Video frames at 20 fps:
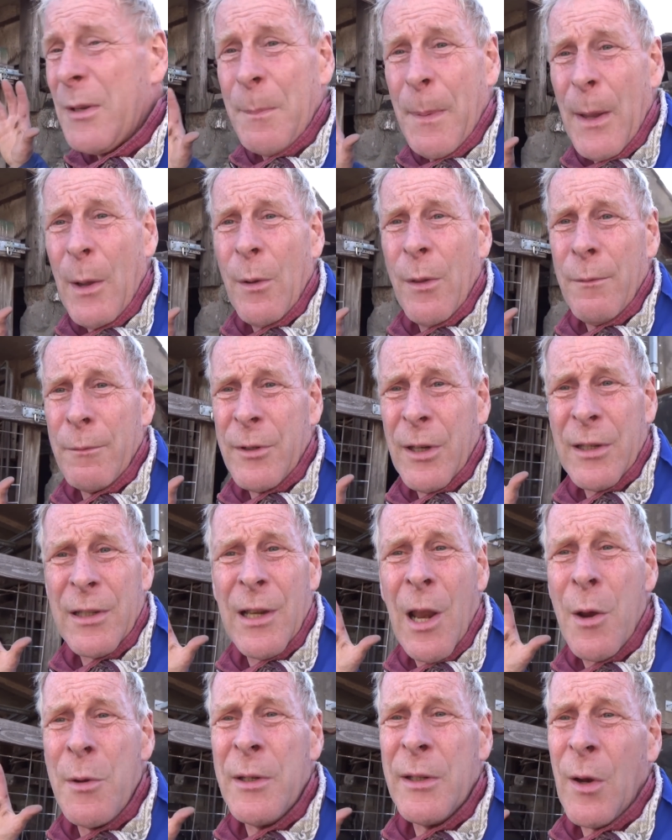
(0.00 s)
a bill that was just
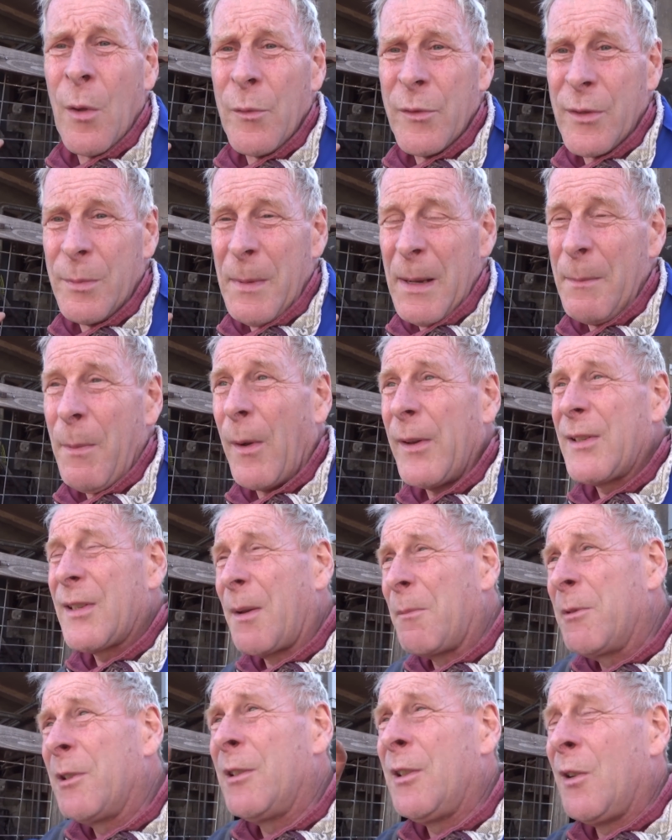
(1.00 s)
loaded onto me by
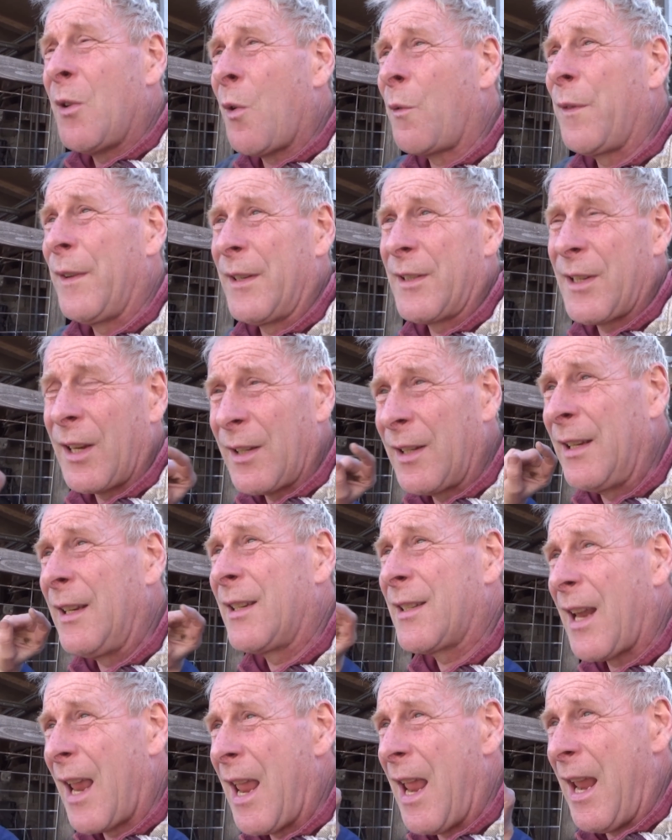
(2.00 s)
someone in an office suddenly
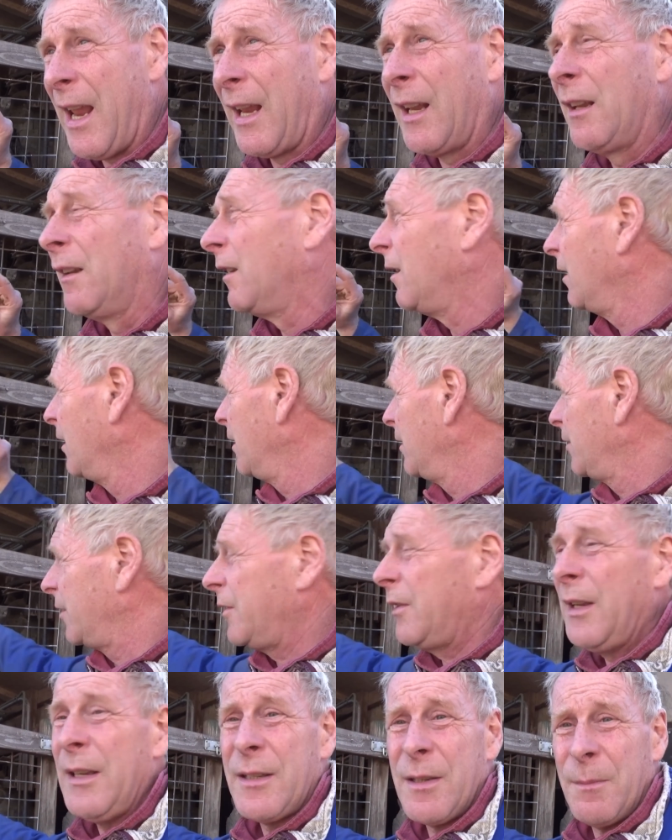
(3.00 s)
saying
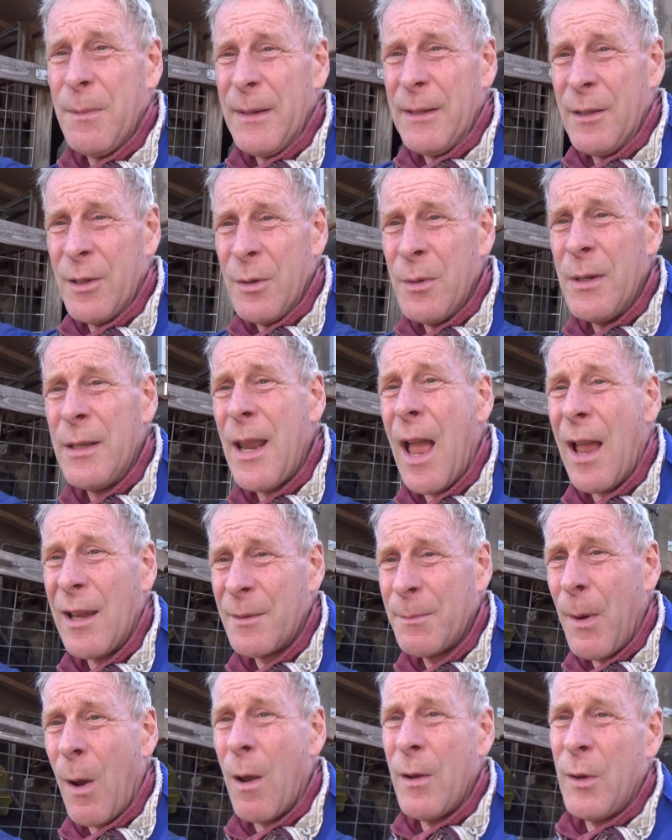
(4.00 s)
you need to be doing that
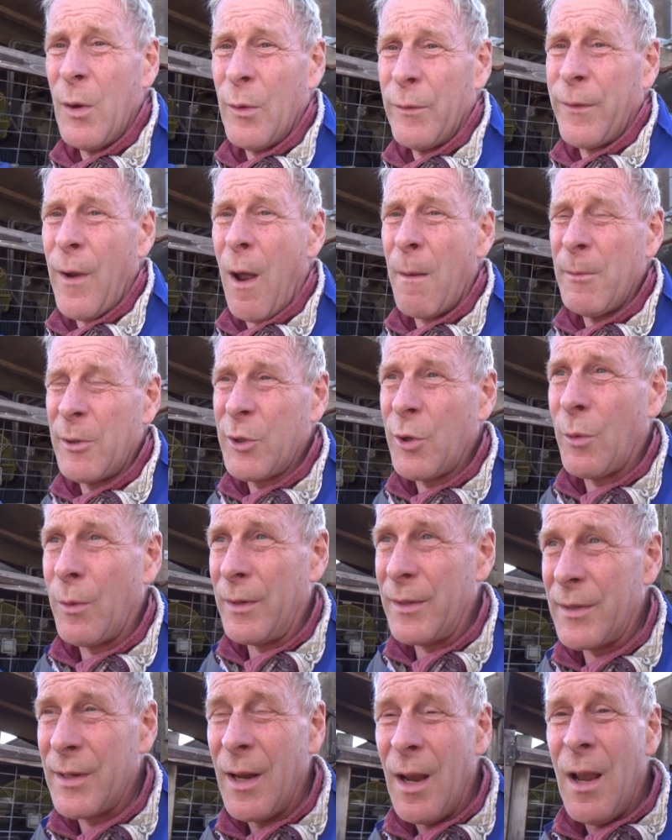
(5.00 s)
as part of your farm
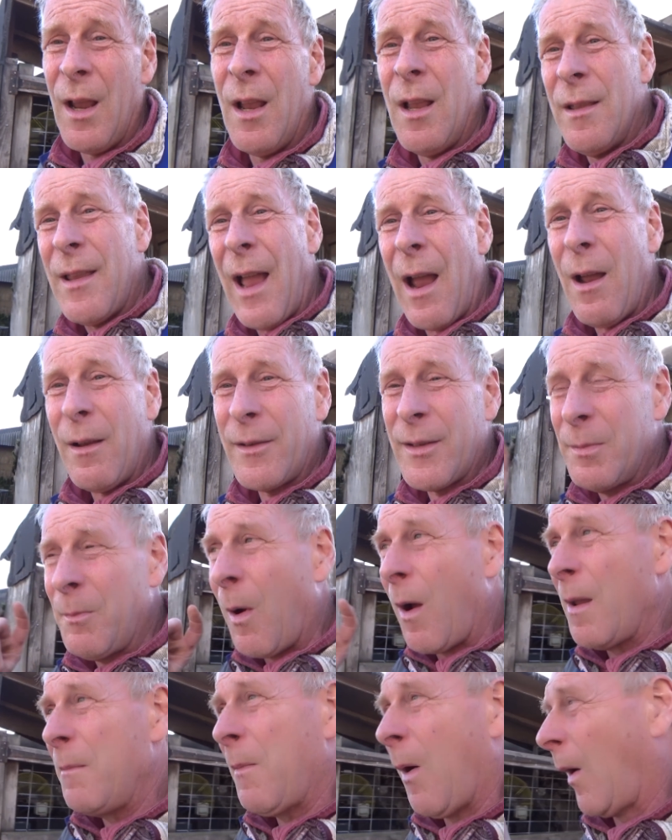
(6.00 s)
assurance. Now, to
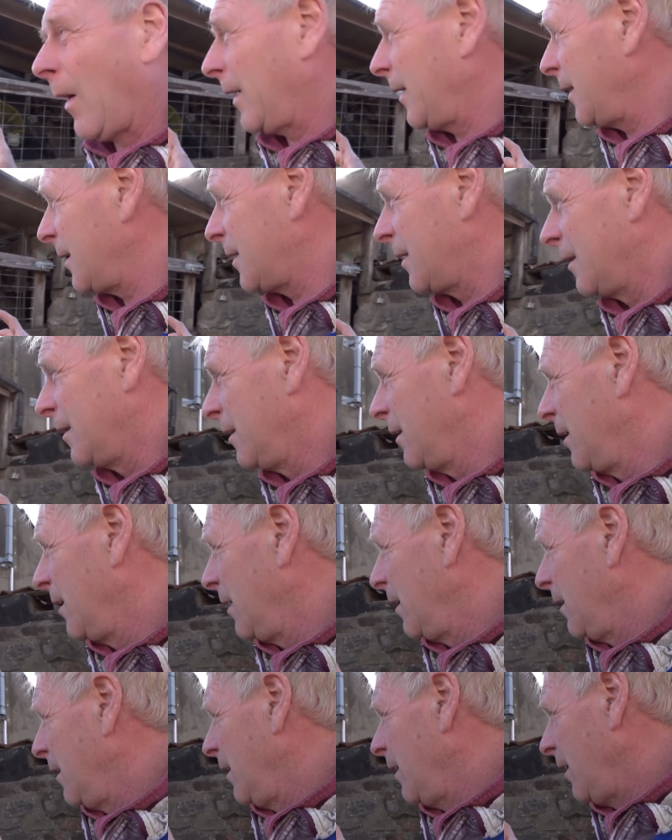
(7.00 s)
my mind,
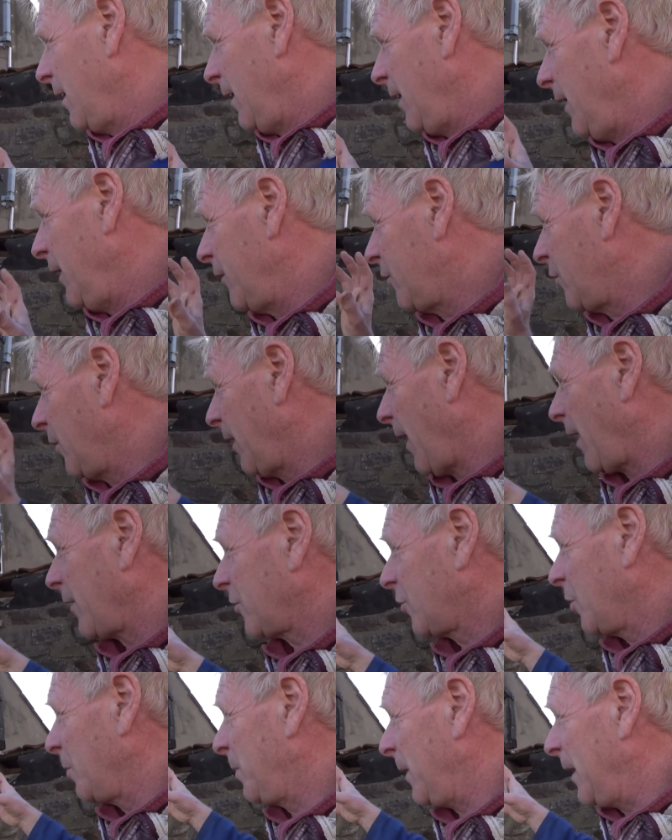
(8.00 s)
that
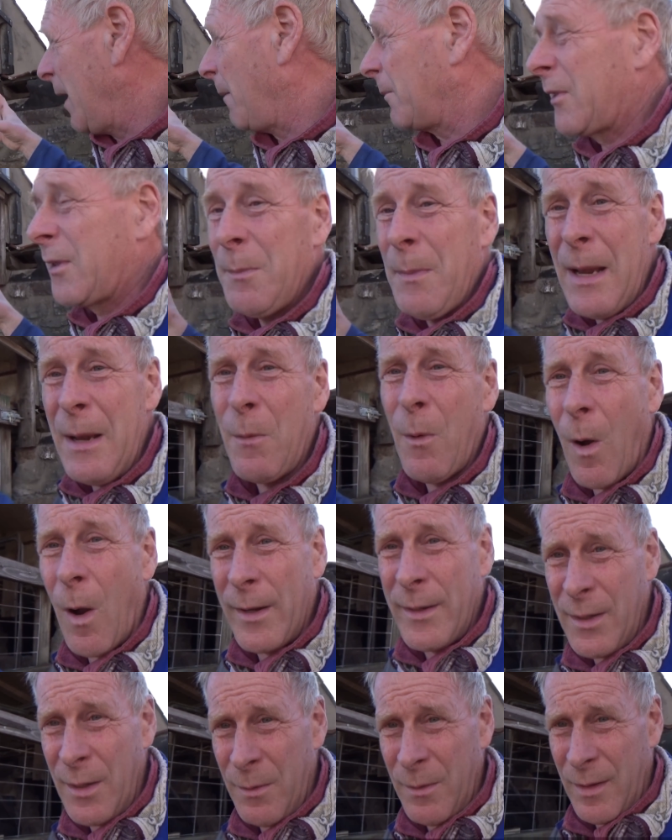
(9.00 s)
should have been up to me what
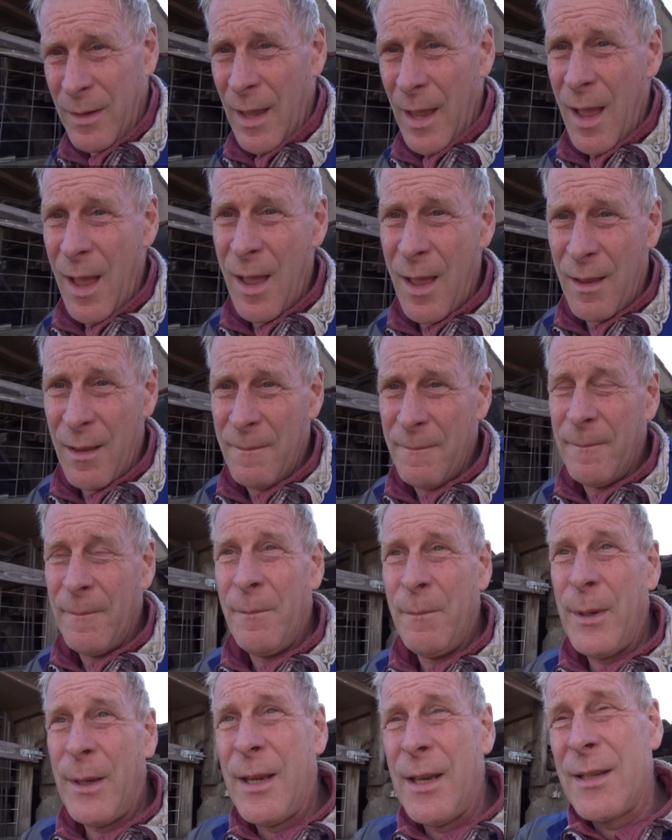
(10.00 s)
I do with that,
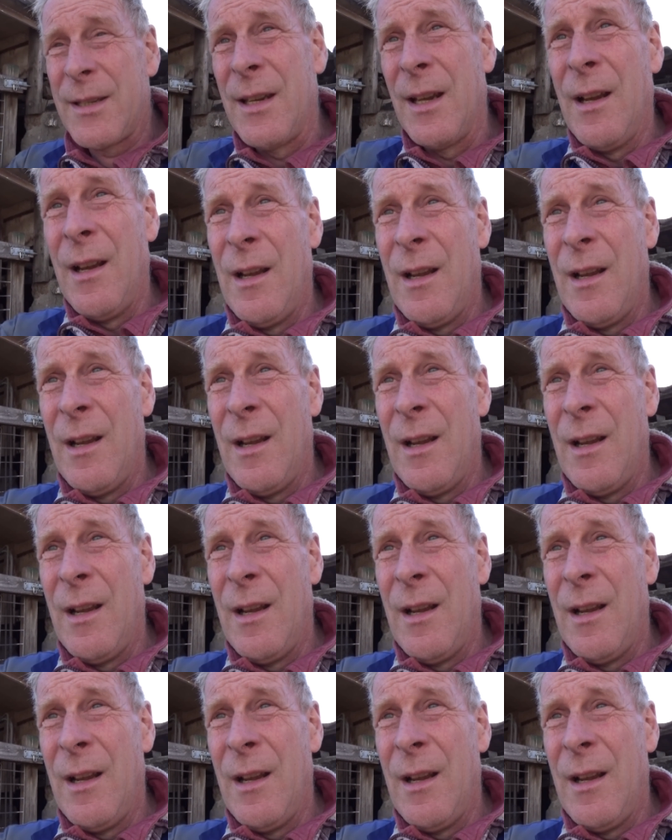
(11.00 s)
because